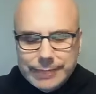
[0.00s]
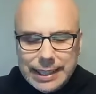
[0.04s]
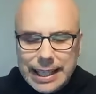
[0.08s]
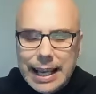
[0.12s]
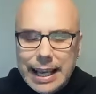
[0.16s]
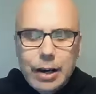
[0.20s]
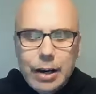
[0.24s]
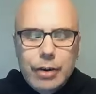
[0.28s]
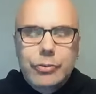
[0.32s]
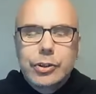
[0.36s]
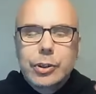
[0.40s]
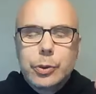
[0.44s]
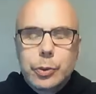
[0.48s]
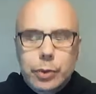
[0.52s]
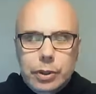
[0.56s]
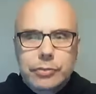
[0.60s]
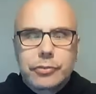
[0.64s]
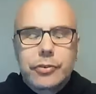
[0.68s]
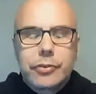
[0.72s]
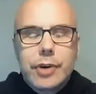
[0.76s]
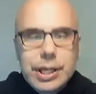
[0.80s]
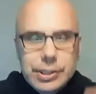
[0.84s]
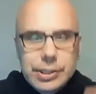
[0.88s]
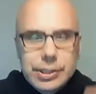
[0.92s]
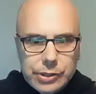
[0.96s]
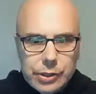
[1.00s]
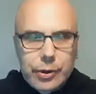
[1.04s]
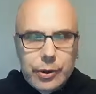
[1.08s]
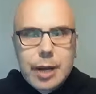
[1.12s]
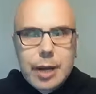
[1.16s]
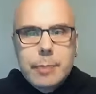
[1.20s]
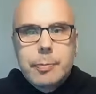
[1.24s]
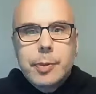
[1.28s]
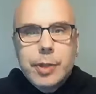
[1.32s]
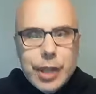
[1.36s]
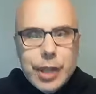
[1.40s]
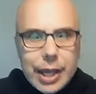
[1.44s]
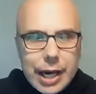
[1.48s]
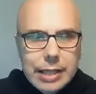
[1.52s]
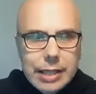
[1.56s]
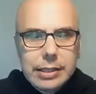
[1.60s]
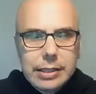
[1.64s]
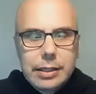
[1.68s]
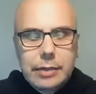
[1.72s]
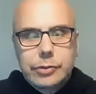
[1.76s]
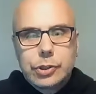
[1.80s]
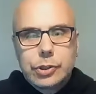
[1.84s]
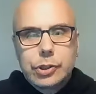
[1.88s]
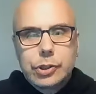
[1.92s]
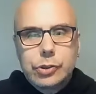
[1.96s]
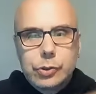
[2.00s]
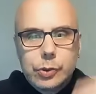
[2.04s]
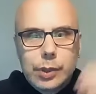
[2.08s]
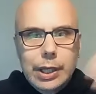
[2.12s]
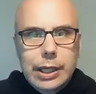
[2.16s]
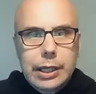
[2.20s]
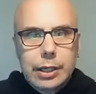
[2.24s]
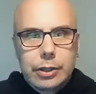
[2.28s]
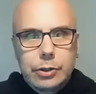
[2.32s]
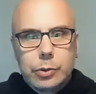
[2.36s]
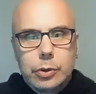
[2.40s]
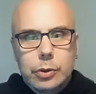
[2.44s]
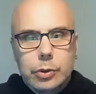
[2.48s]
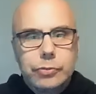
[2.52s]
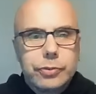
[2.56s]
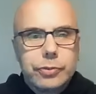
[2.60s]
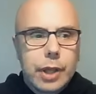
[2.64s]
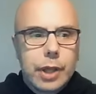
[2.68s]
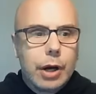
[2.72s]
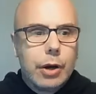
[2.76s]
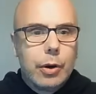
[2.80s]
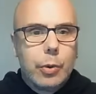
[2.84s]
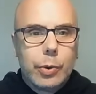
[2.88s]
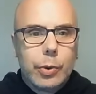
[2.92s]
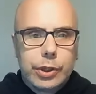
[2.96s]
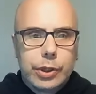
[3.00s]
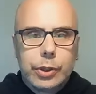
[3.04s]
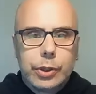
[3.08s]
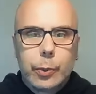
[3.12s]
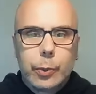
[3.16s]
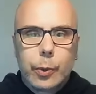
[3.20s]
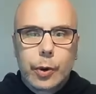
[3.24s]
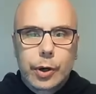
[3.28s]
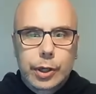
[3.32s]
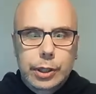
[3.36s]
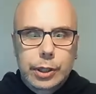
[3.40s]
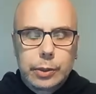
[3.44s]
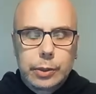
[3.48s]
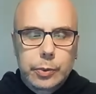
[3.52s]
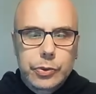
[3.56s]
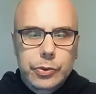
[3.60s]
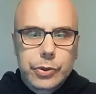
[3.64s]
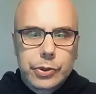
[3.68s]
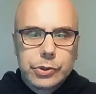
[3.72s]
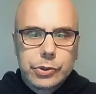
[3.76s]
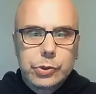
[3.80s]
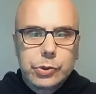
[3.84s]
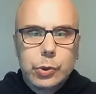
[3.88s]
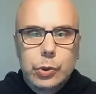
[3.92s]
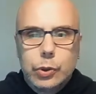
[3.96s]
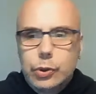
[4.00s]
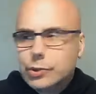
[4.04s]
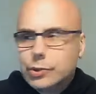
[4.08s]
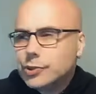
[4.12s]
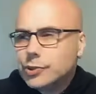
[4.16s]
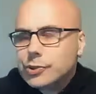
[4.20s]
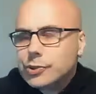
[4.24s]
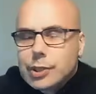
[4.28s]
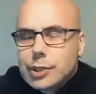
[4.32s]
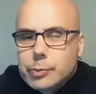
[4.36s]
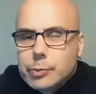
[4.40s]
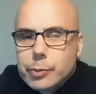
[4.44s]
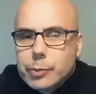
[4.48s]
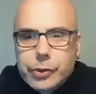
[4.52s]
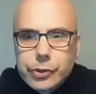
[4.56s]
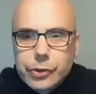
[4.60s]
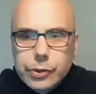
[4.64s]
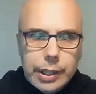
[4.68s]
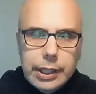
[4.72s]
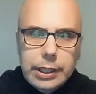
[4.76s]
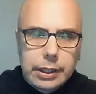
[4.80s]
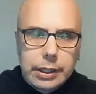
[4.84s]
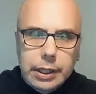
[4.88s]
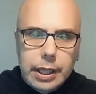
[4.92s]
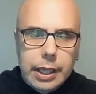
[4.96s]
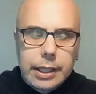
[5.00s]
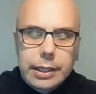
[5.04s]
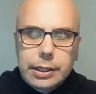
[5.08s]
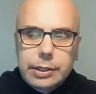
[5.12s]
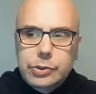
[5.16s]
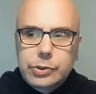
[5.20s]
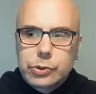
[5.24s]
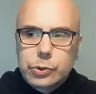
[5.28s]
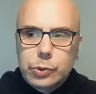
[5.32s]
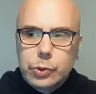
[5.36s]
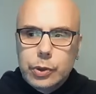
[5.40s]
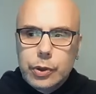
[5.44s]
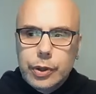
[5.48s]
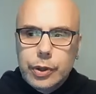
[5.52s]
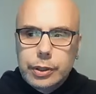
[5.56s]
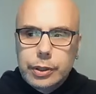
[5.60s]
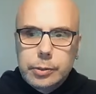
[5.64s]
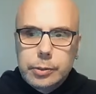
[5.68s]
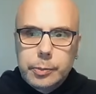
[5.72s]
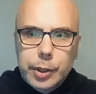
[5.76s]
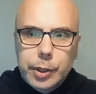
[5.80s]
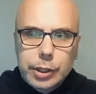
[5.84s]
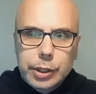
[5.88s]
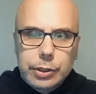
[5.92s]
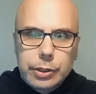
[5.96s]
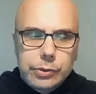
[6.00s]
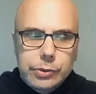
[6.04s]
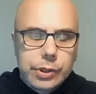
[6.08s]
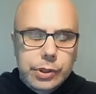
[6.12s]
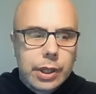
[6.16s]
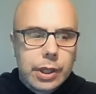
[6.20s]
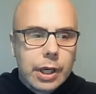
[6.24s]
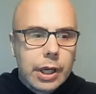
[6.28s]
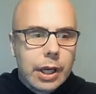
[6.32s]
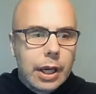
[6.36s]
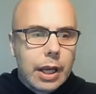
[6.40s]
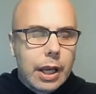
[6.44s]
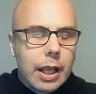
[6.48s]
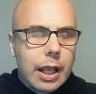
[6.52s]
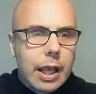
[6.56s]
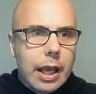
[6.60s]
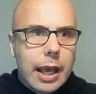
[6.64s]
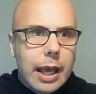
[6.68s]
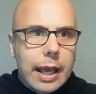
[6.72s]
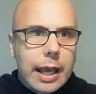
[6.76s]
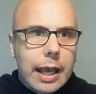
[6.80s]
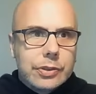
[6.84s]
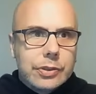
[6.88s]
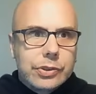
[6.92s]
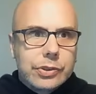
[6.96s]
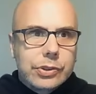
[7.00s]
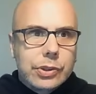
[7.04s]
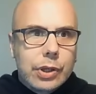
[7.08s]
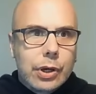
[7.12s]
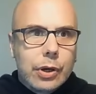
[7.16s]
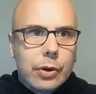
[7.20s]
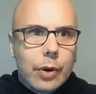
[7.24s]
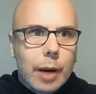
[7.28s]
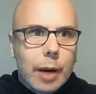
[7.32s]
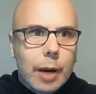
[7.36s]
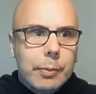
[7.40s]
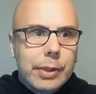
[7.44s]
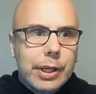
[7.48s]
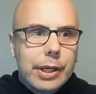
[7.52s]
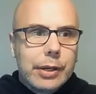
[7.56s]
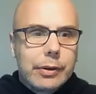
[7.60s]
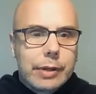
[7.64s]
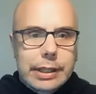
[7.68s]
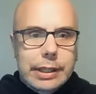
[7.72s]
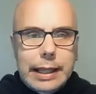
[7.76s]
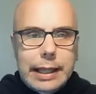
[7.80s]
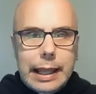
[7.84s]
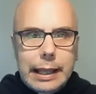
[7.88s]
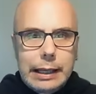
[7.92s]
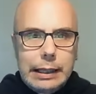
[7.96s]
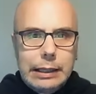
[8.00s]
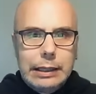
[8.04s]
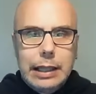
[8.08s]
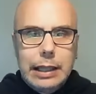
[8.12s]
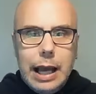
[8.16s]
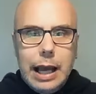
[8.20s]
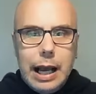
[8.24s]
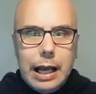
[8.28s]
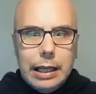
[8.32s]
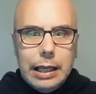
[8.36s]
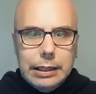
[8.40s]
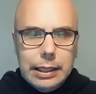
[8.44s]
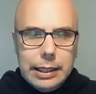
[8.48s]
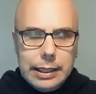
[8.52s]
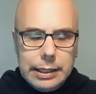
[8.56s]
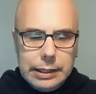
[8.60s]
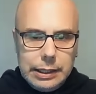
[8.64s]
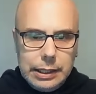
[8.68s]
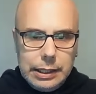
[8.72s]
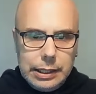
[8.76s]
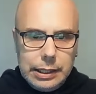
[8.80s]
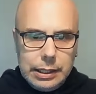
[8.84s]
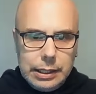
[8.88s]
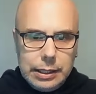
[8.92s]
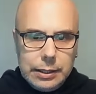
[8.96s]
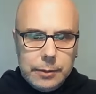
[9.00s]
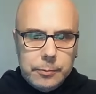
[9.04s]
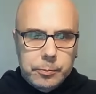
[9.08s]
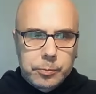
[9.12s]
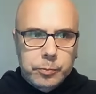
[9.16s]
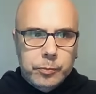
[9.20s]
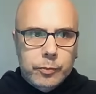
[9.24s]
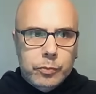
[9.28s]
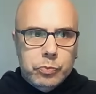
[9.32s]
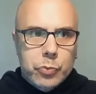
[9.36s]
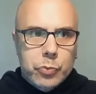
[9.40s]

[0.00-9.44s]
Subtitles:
however you want to phrase it, right? But that idea of just you get into a flow where you're working with the tool. It's the same with any tool that you might use. And so I'm hearing that a lot lately